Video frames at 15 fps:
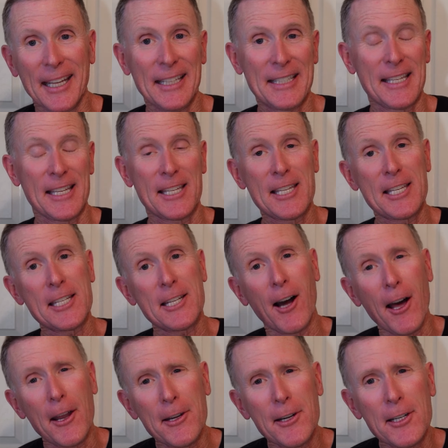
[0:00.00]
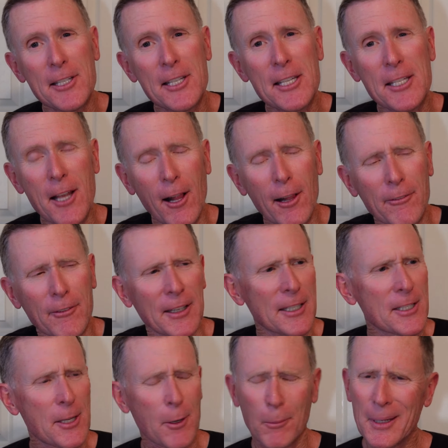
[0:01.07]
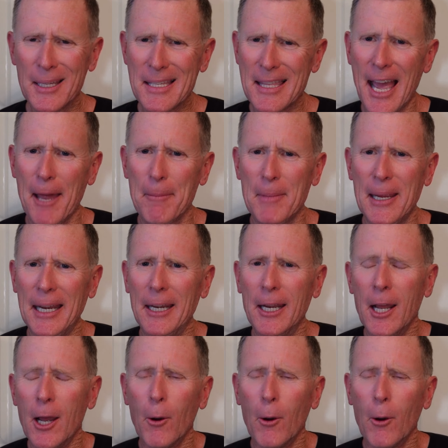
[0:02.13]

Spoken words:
It's a Stoddard solvent. So what does that mean?